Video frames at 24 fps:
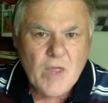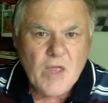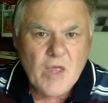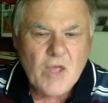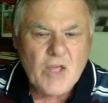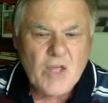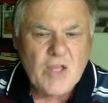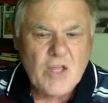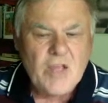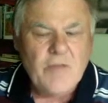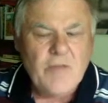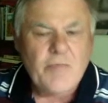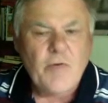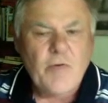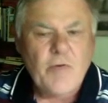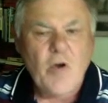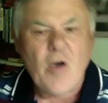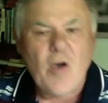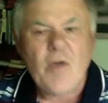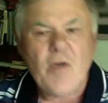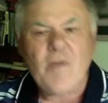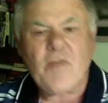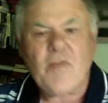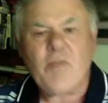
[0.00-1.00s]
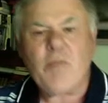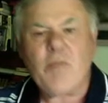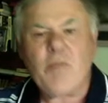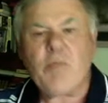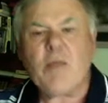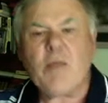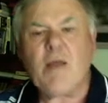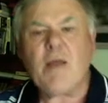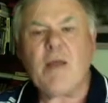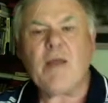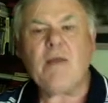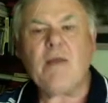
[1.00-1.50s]
E5 is
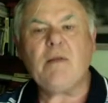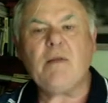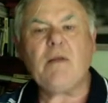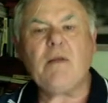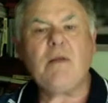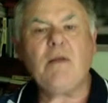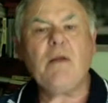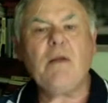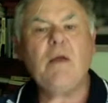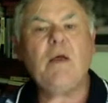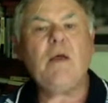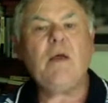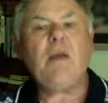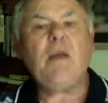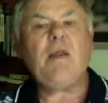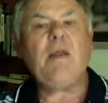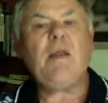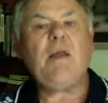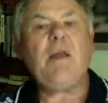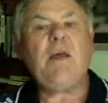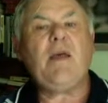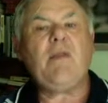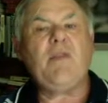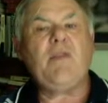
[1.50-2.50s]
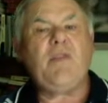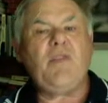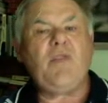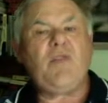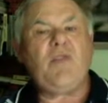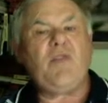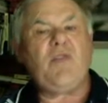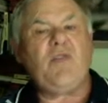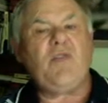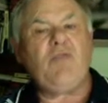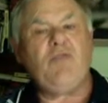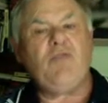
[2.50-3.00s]
played. Now this
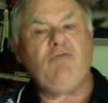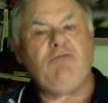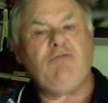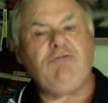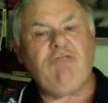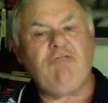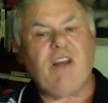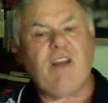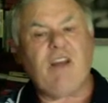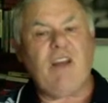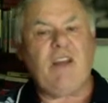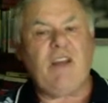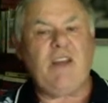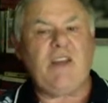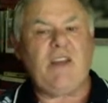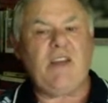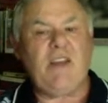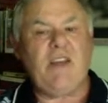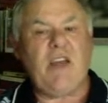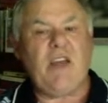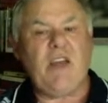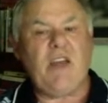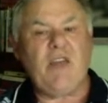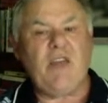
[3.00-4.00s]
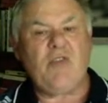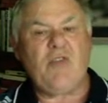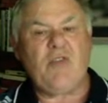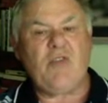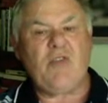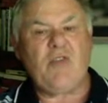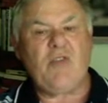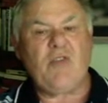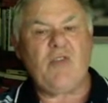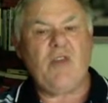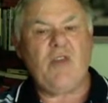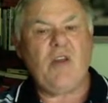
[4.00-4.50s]
is really
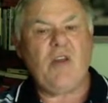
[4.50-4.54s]
dangerous.